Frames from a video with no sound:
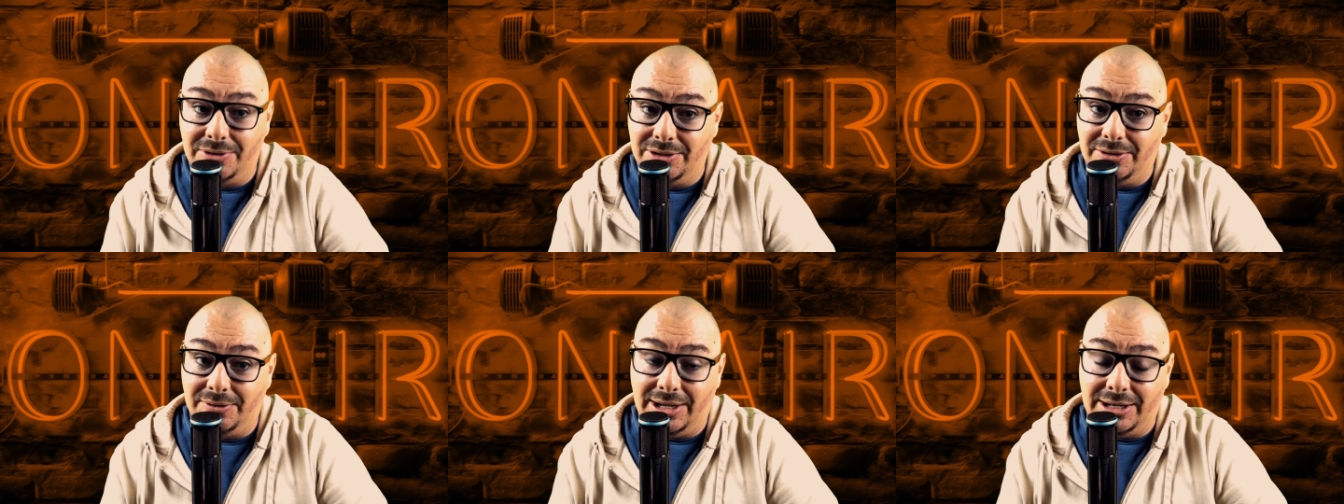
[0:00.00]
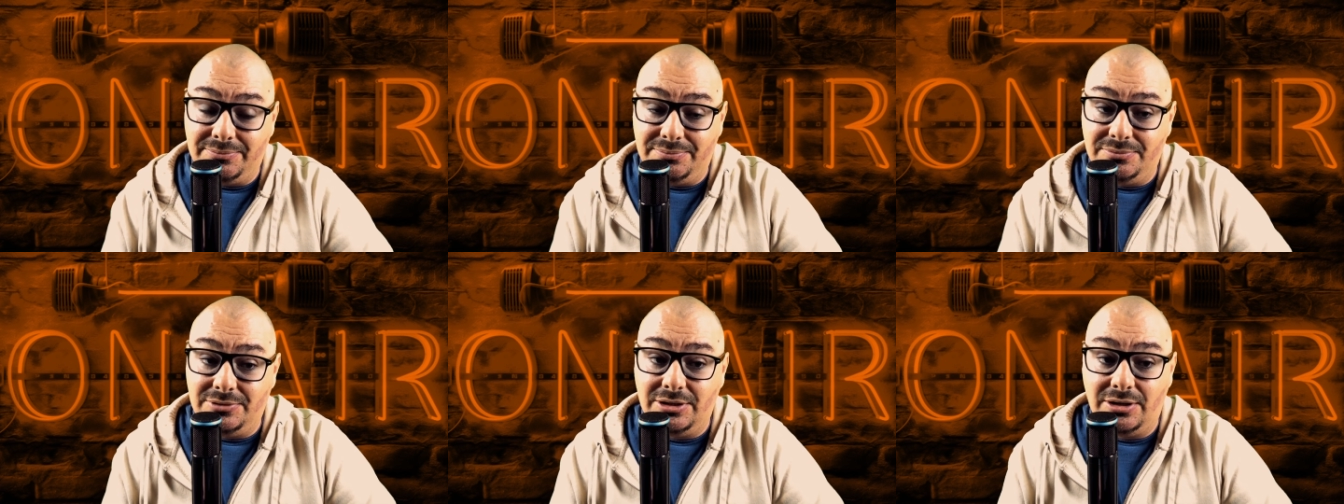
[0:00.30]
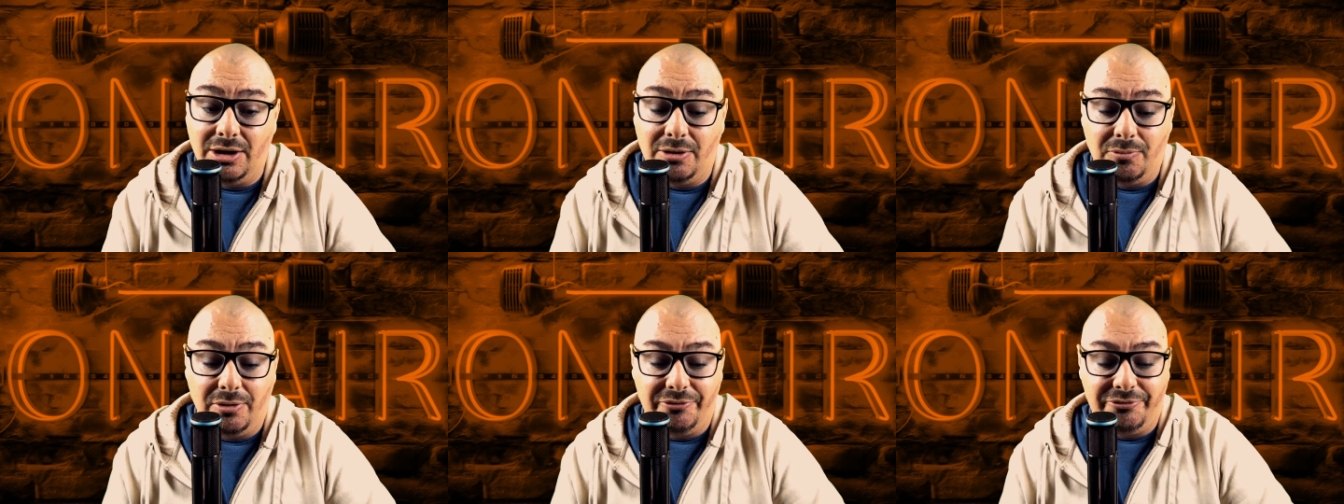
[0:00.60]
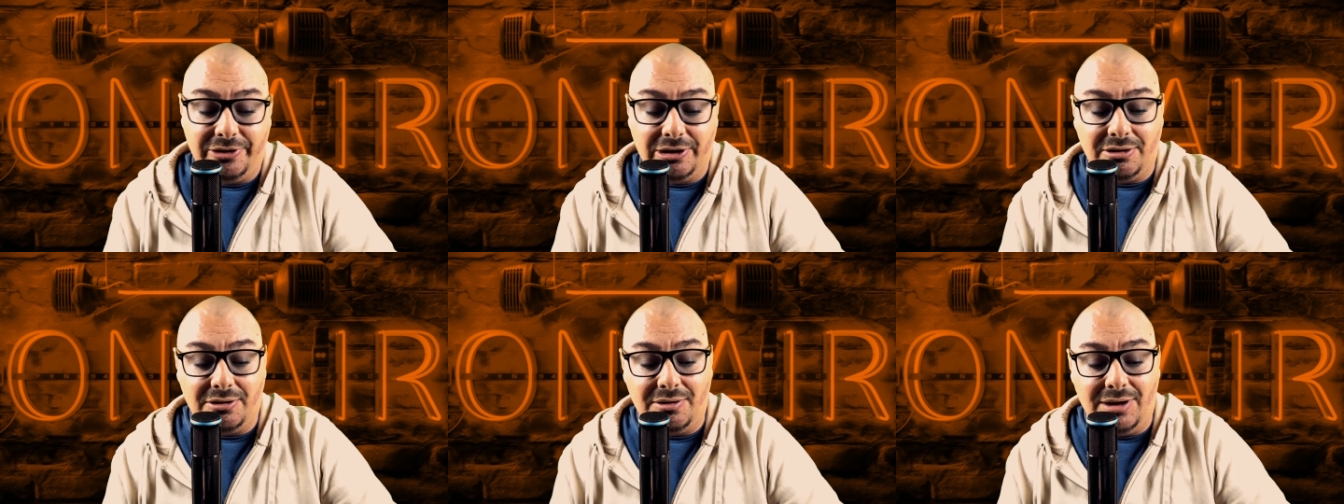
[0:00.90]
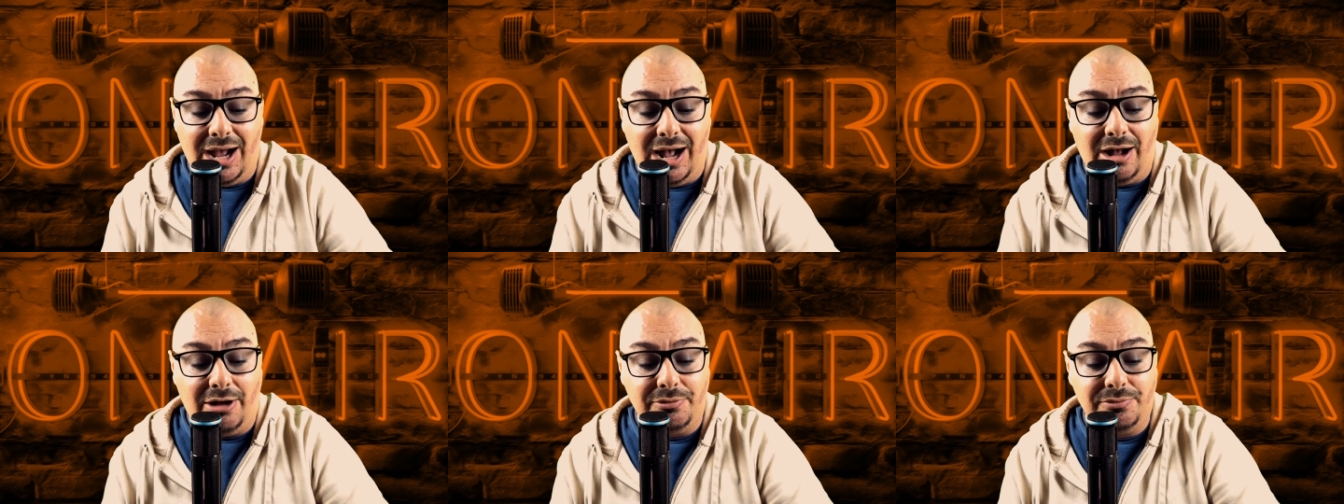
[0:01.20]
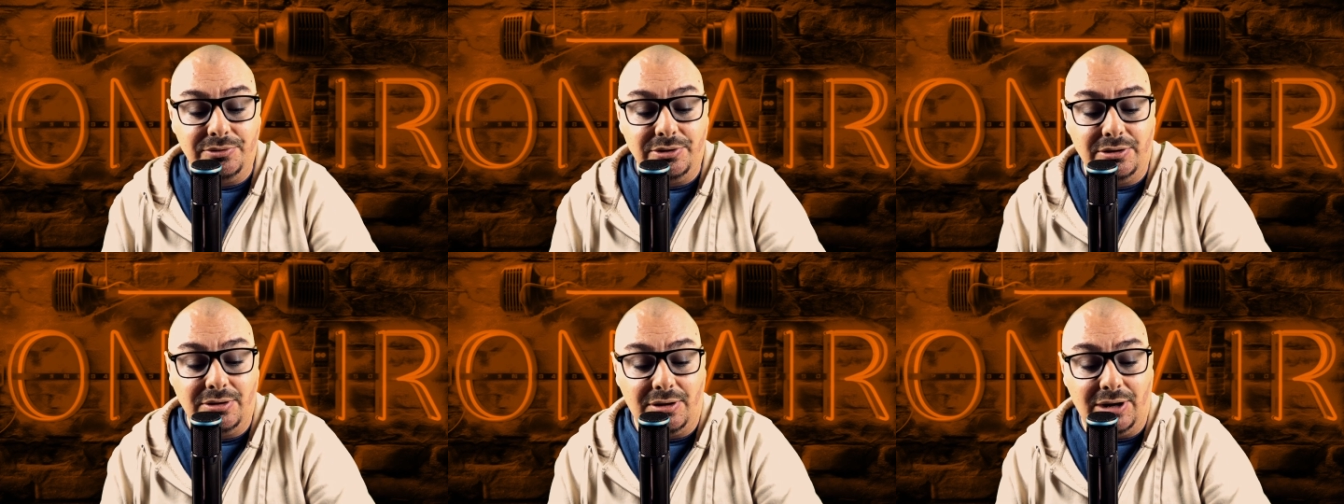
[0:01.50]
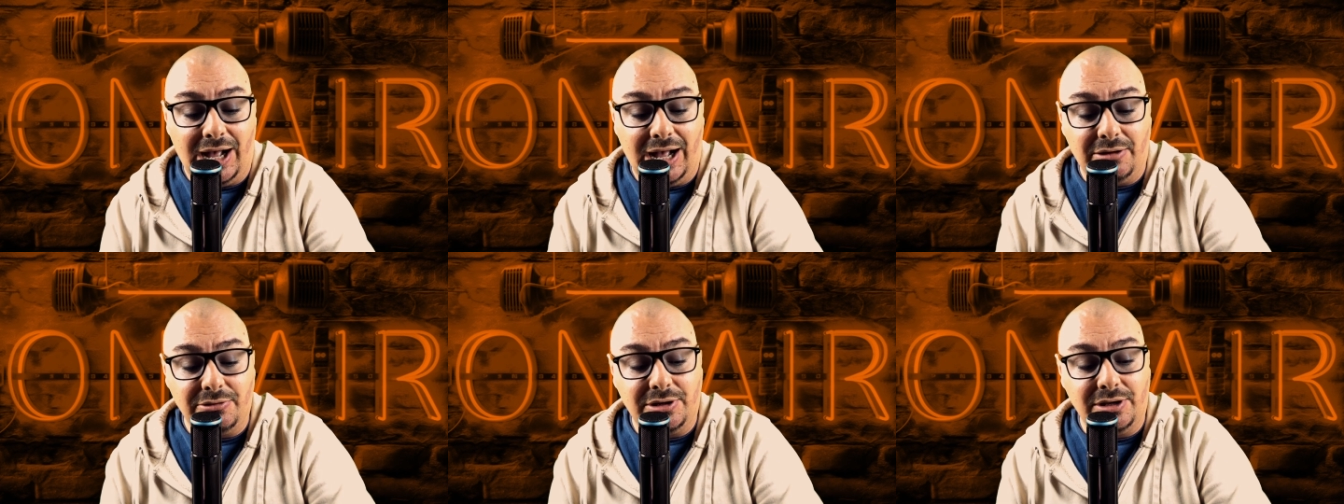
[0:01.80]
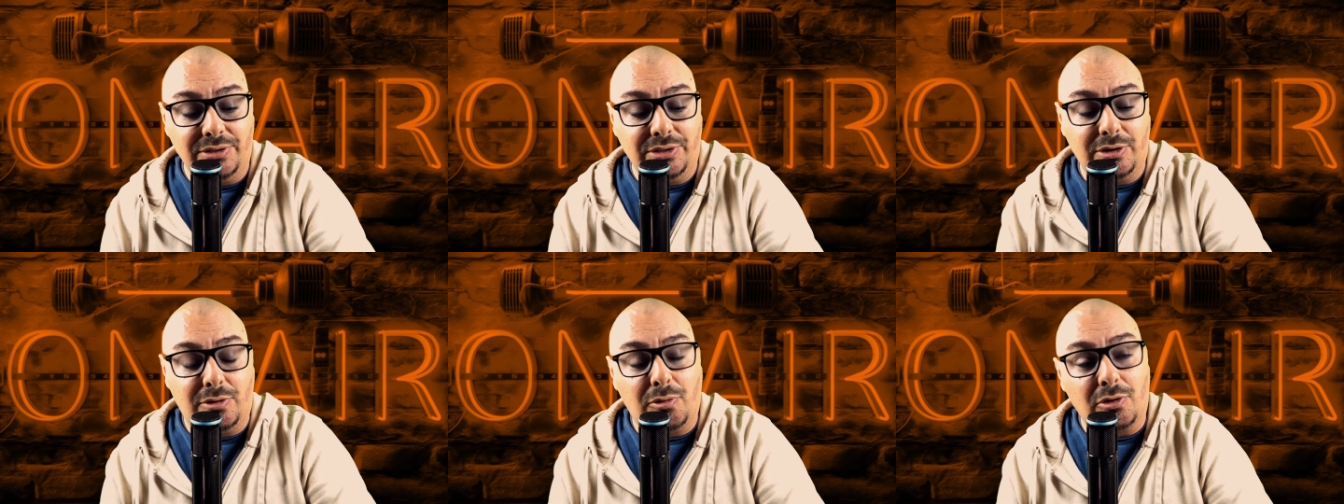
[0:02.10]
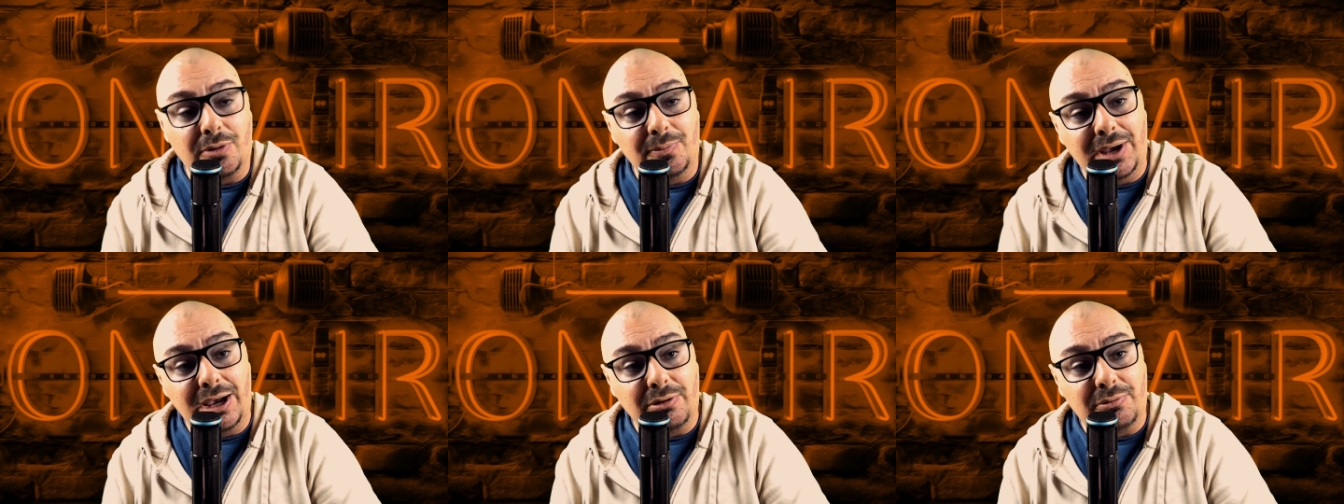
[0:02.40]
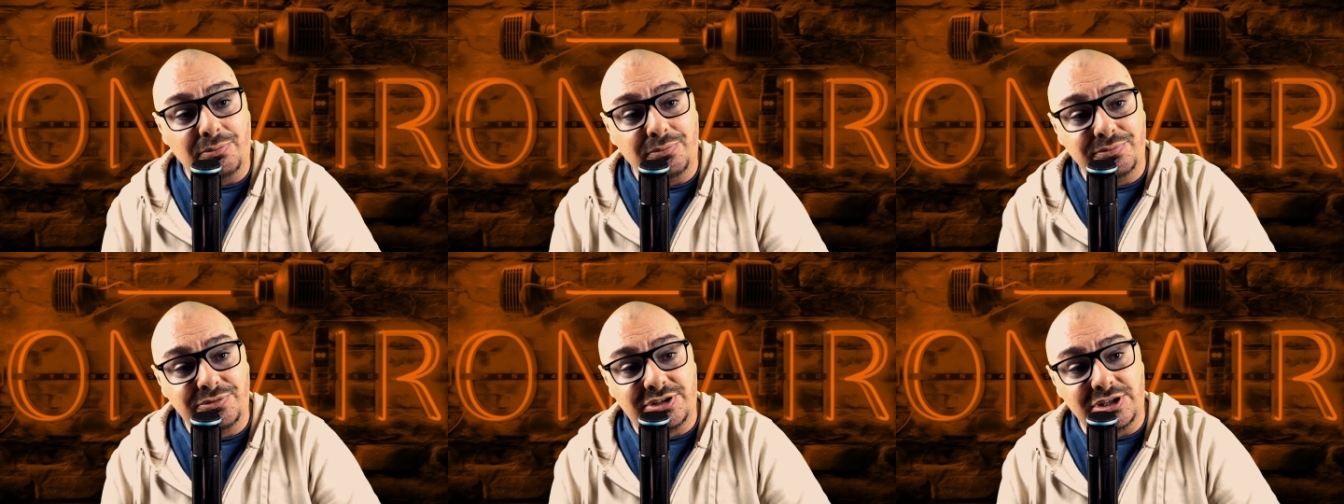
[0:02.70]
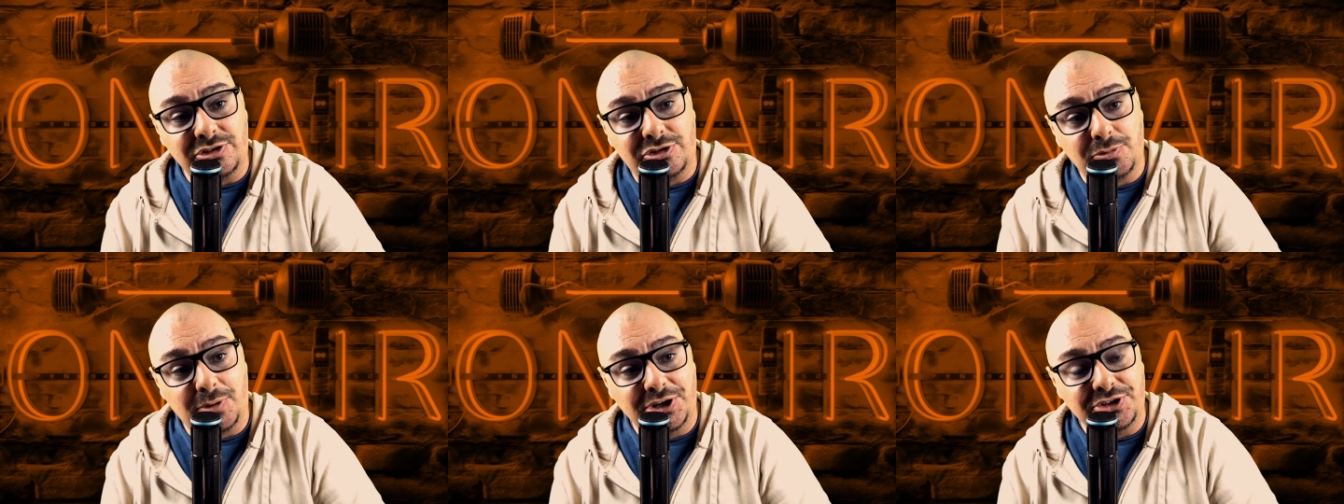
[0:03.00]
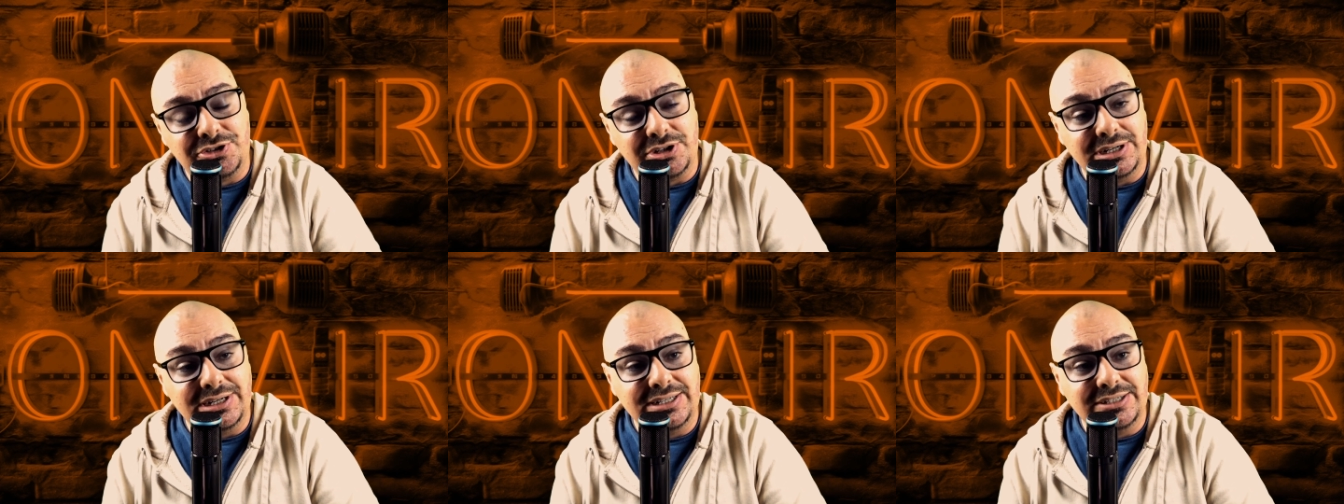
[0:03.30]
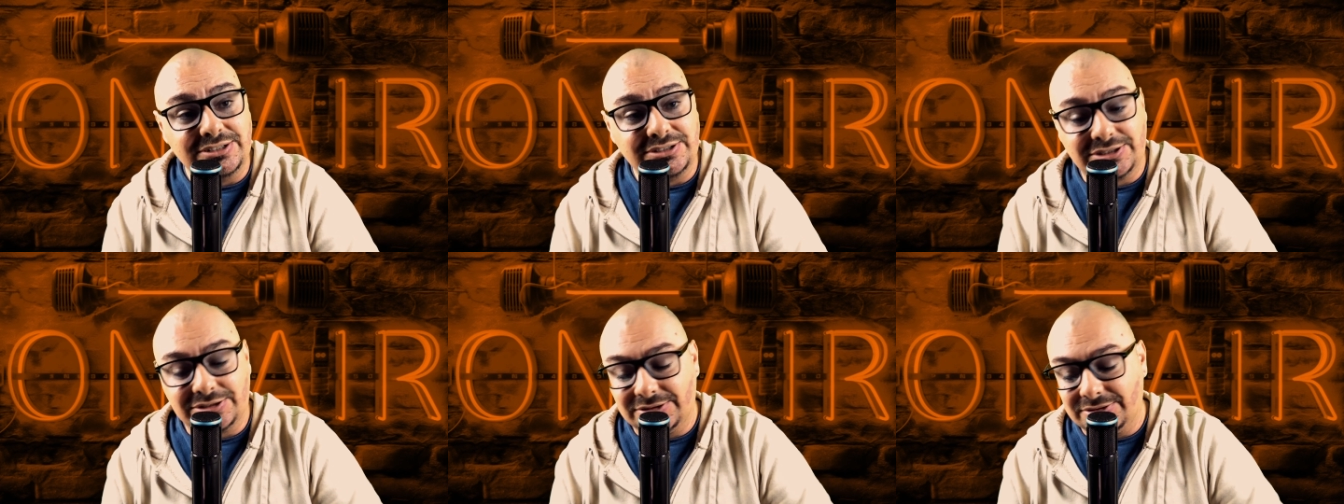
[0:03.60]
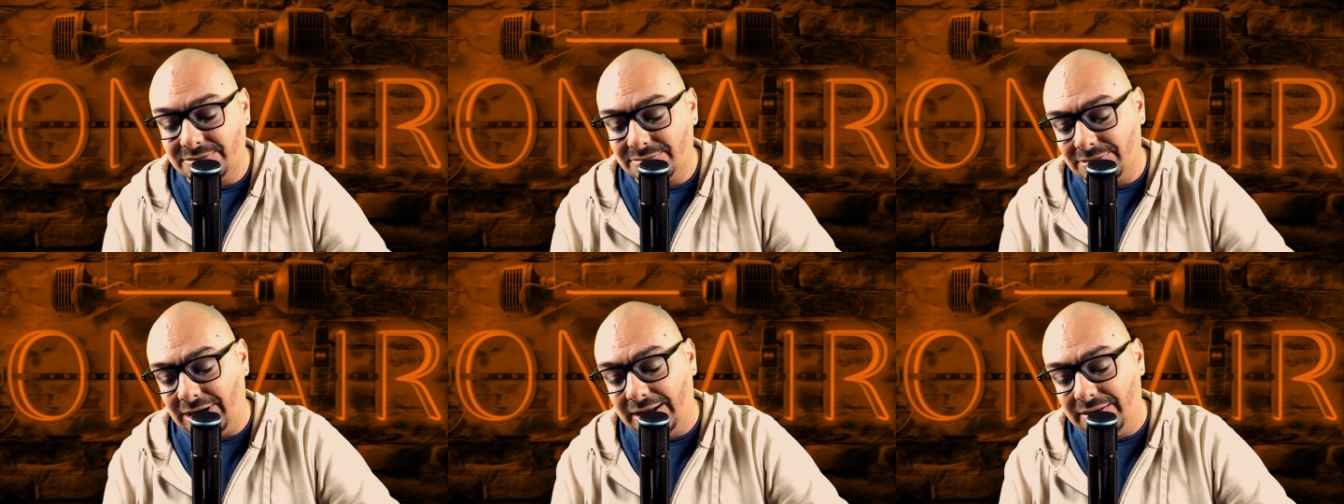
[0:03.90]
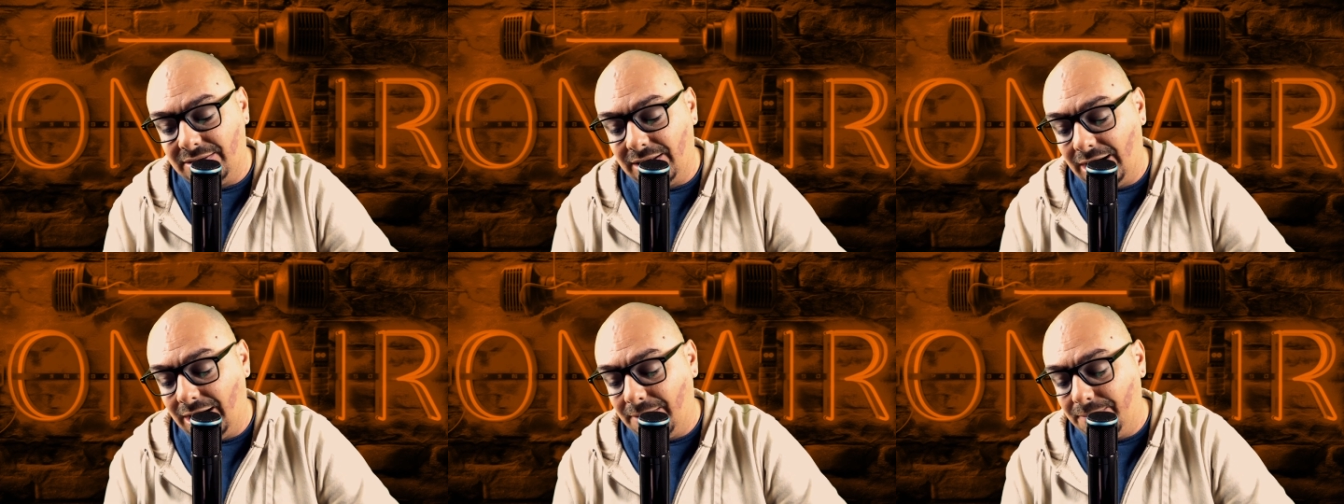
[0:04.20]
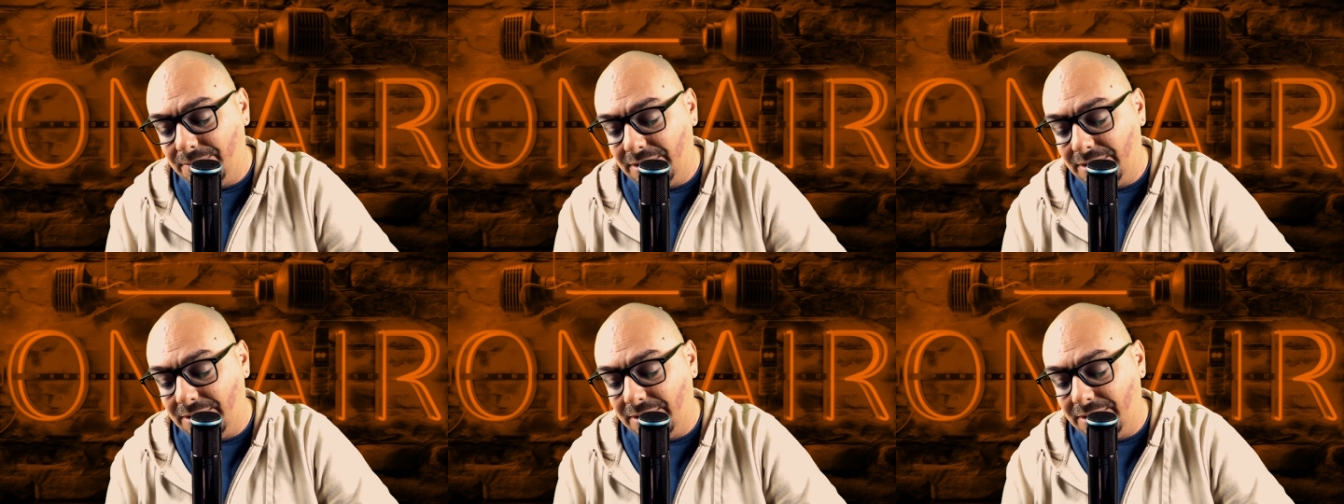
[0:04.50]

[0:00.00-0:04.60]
And, you know, we'll figure out, you know, how good the quarterback situation is right there.